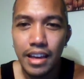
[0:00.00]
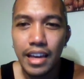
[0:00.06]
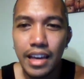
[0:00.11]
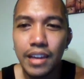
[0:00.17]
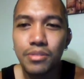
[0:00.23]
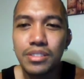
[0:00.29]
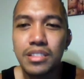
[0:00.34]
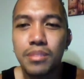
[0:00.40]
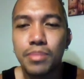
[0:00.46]

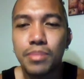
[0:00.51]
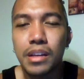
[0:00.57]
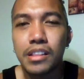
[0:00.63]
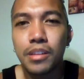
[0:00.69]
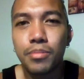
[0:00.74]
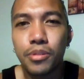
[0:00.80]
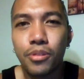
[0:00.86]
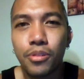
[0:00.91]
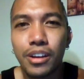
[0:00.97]
Hey, what's up,
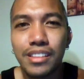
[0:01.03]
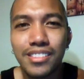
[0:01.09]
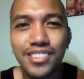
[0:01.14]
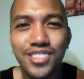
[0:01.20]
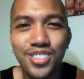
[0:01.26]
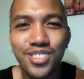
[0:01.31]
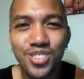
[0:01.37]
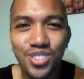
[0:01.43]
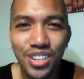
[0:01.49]
OutLateButGreat?
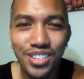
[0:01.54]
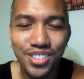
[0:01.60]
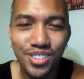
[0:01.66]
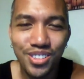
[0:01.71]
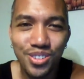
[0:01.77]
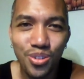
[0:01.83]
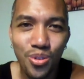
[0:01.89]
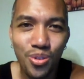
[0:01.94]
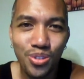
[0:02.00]
This is
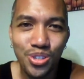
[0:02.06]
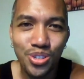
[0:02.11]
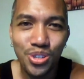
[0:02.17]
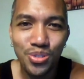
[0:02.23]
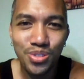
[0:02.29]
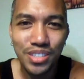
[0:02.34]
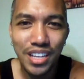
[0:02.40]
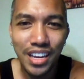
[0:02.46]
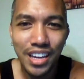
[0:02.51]
Jason, your
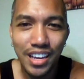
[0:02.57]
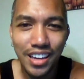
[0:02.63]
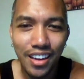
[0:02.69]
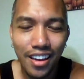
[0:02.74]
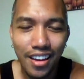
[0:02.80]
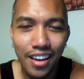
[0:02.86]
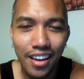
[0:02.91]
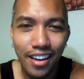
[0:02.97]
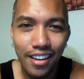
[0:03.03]
Tuesday,
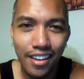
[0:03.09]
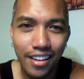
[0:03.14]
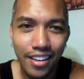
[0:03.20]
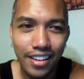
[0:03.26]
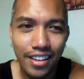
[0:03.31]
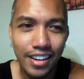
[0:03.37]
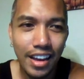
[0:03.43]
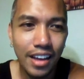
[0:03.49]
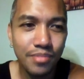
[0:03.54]

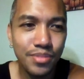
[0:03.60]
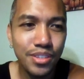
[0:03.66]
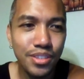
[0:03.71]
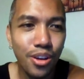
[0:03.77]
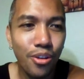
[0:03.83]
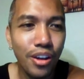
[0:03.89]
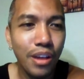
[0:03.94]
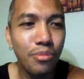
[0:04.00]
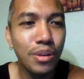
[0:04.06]
and I'm
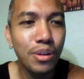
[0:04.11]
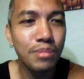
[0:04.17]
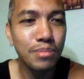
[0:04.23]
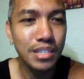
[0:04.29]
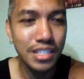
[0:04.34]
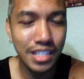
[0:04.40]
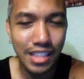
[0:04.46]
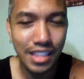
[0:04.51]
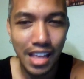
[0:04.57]
sorry I went
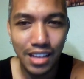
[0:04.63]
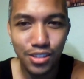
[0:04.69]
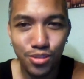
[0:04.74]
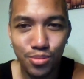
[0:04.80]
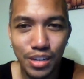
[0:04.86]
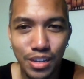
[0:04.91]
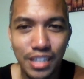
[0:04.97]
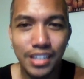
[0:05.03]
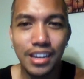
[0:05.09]
missing
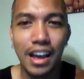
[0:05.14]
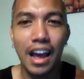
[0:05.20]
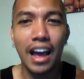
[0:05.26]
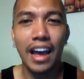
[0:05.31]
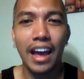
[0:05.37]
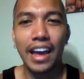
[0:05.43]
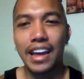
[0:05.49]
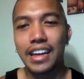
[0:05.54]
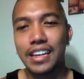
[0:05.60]
last week.
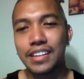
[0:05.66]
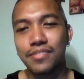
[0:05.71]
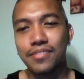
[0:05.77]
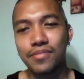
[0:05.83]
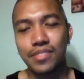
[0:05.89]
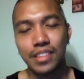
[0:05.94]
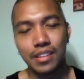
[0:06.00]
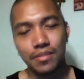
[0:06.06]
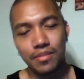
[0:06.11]
I
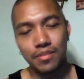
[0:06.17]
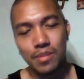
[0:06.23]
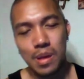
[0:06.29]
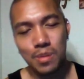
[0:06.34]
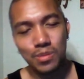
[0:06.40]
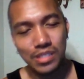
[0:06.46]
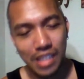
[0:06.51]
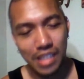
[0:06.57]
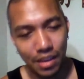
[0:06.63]

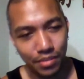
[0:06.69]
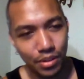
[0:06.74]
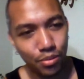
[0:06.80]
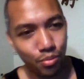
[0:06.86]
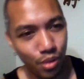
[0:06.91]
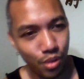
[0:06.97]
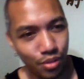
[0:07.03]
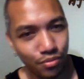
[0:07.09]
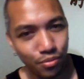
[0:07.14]
was having a
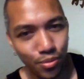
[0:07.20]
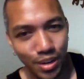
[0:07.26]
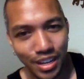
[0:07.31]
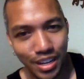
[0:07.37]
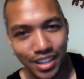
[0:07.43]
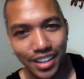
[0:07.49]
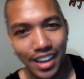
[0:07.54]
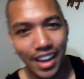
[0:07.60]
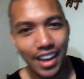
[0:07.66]
rough
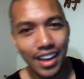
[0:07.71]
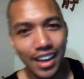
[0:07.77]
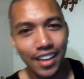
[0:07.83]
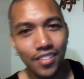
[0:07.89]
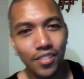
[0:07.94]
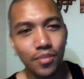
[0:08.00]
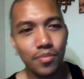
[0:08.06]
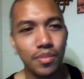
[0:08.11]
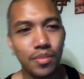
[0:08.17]
week,
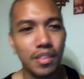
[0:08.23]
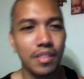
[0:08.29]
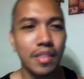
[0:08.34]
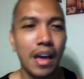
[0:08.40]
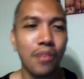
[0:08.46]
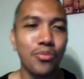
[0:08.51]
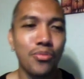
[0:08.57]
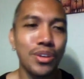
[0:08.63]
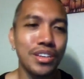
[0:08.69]
and
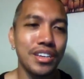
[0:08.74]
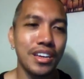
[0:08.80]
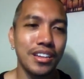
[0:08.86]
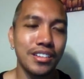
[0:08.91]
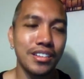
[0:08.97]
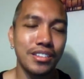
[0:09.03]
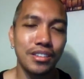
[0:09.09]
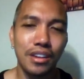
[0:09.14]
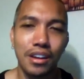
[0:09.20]
that
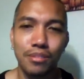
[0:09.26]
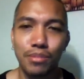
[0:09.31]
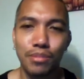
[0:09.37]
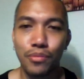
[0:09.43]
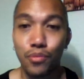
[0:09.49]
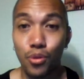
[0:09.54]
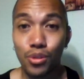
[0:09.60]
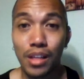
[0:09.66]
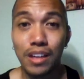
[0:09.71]
weekend
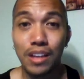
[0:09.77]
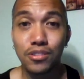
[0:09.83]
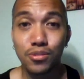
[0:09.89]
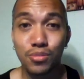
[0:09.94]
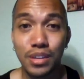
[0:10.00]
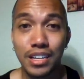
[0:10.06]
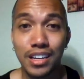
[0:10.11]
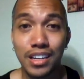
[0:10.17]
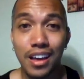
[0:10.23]
before
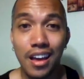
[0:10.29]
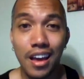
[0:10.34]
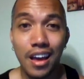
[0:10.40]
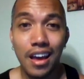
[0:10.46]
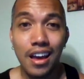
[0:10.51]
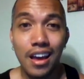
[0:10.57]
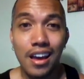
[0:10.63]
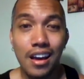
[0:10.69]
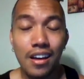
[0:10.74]
last week,
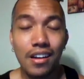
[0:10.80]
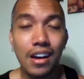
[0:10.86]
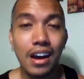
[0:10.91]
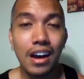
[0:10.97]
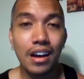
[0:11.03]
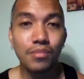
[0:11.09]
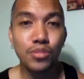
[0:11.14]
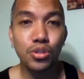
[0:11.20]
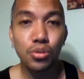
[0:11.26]

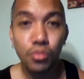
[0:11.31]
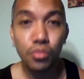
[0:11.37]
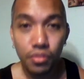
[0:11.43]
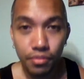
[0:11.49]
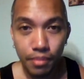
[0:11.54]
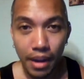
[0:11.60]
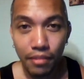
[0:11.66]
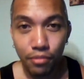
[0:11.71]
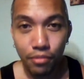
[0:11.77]
two
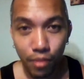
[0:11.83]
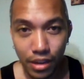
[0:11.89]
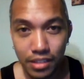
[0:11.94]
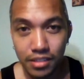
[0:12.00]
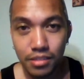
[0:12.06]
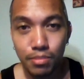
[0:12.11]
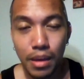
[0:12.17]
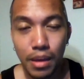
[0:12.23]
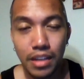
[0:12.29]
of my
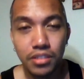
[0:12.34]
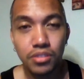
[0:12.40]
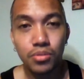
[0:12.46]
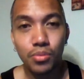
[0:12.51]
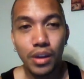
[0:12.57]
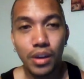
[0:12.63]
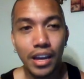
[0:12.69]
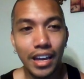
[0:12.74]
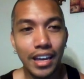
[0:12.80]
friends passed
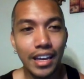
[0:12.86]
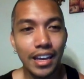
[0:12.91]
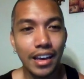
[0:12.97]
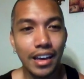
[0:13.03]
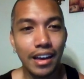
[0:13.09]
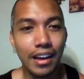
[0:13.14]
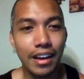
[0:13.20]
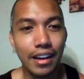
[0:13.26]
away,